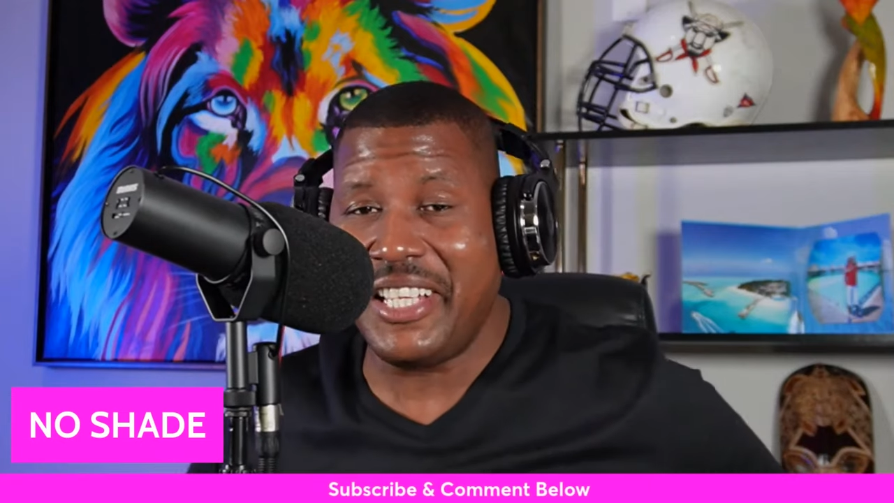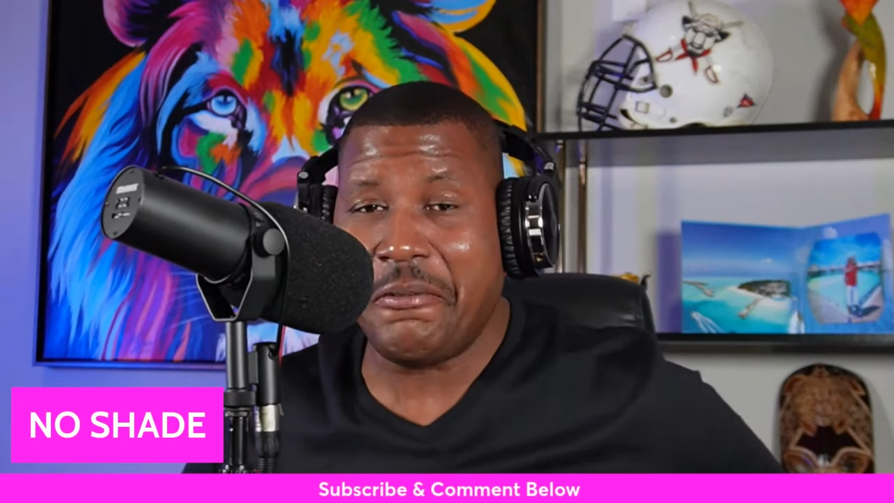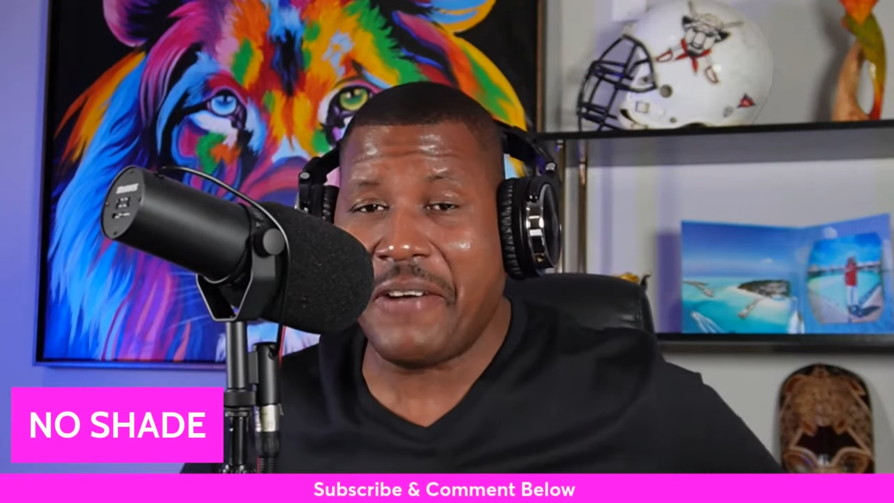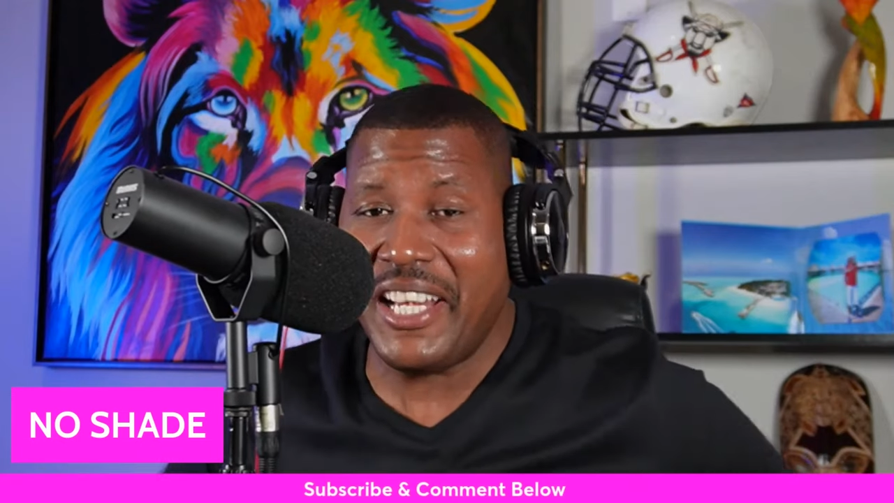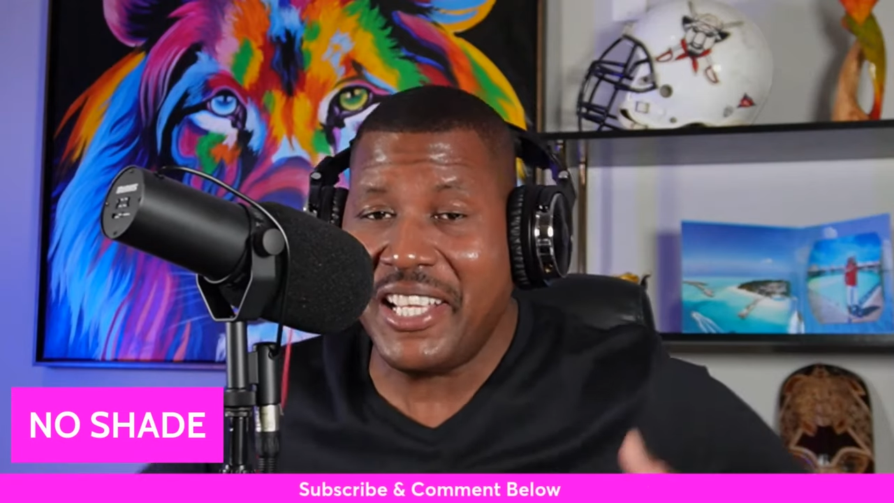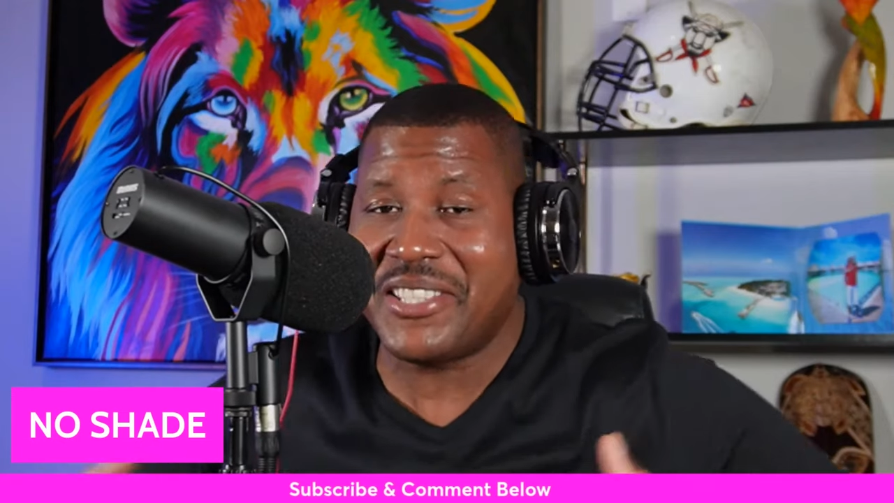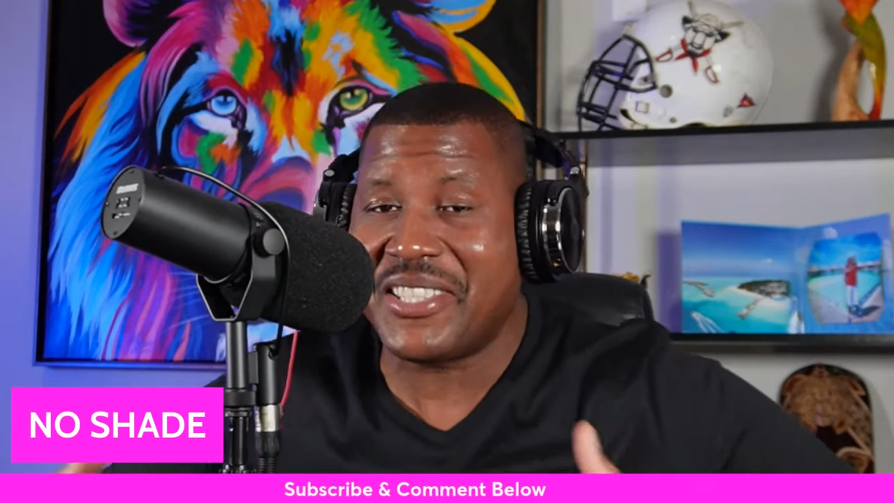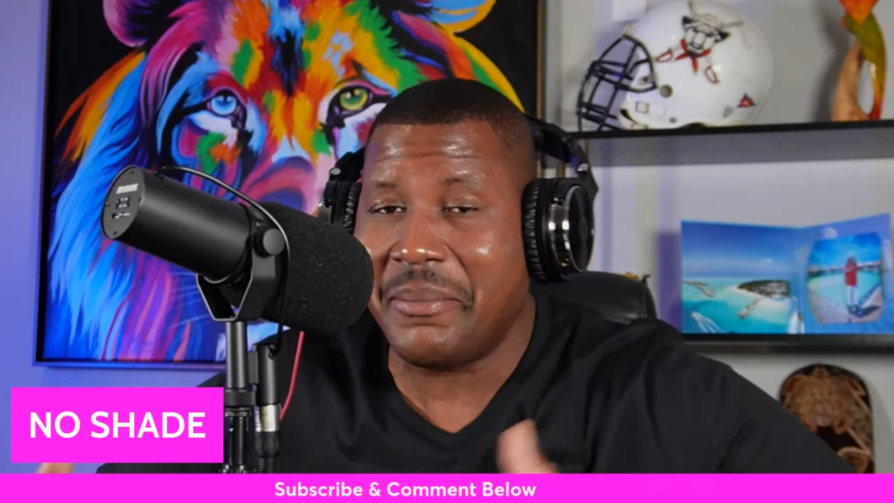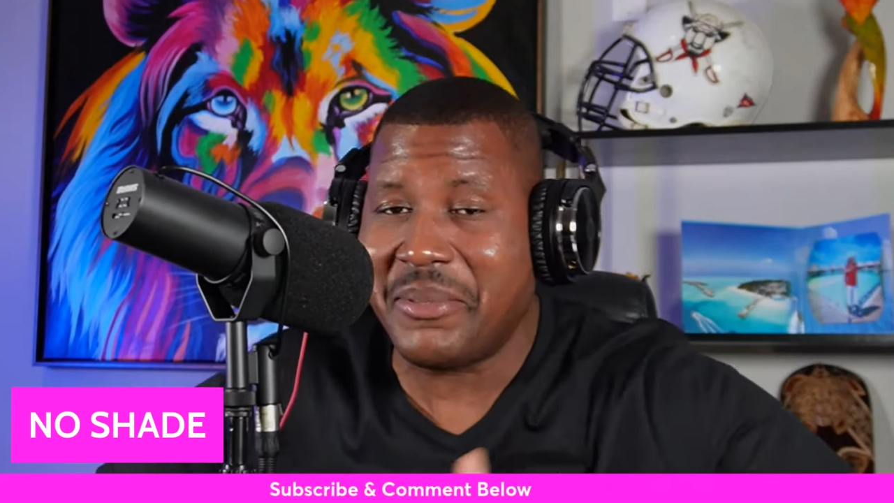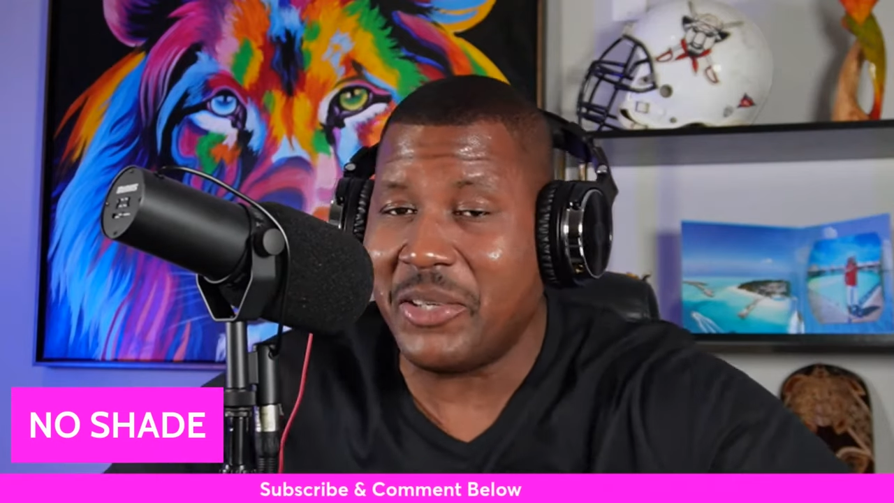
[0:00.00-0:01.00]
if I did
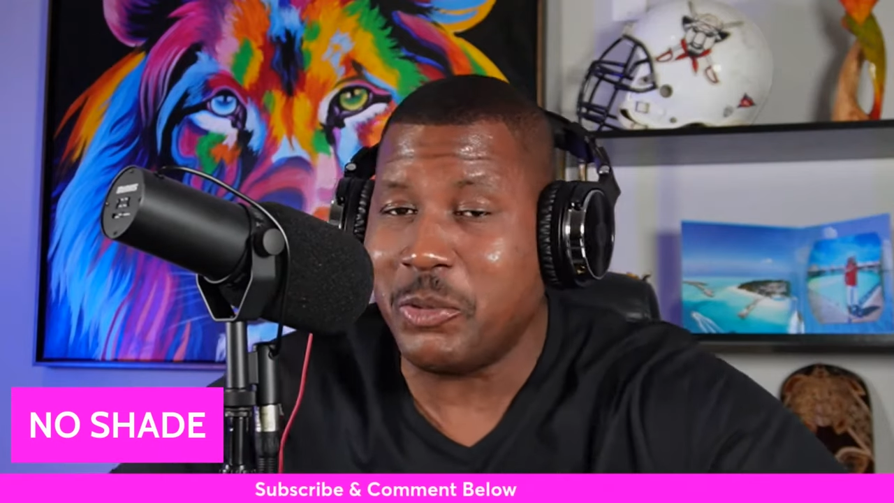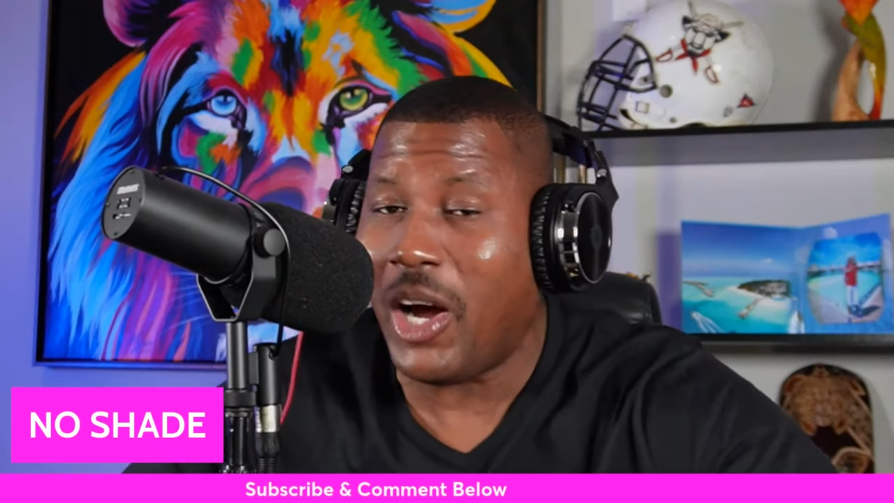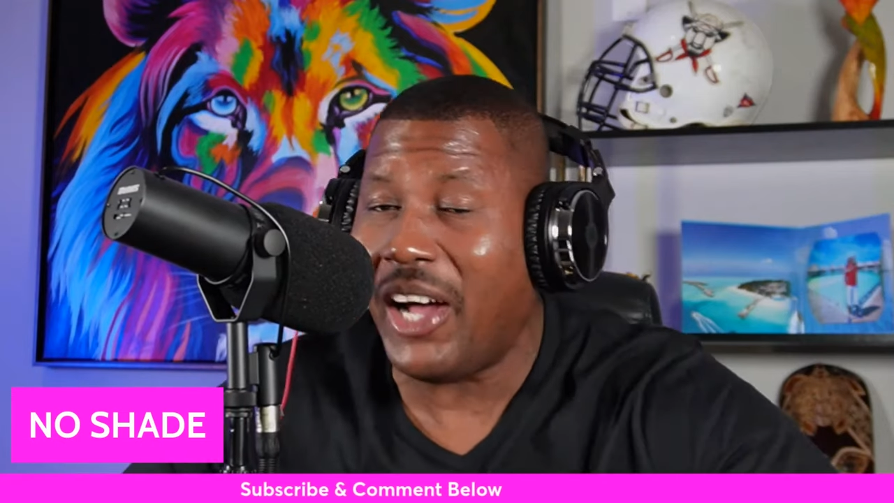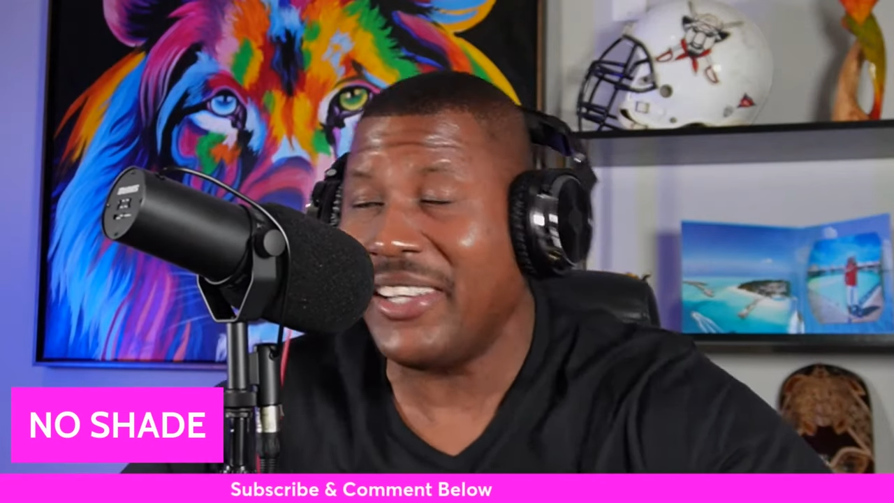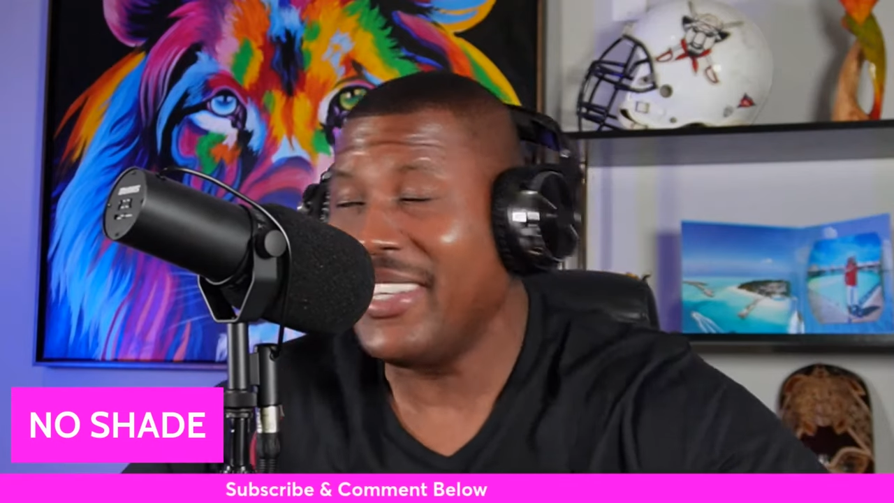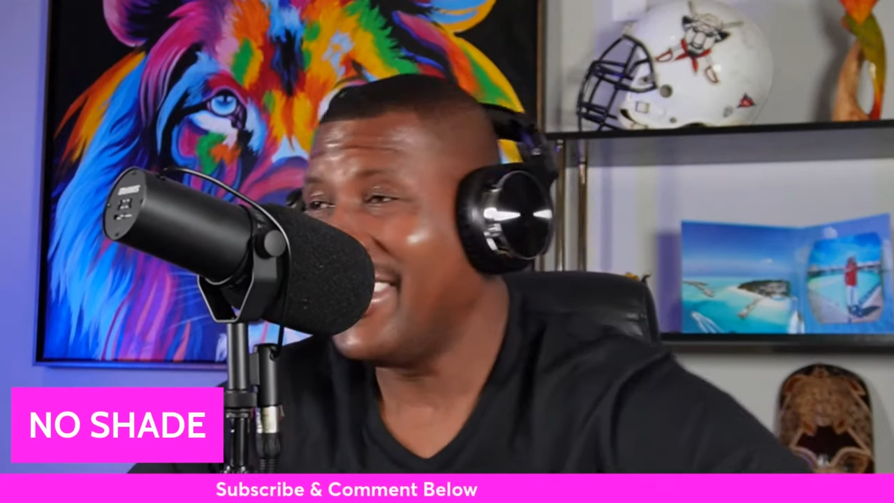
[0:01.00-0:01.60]
something wrong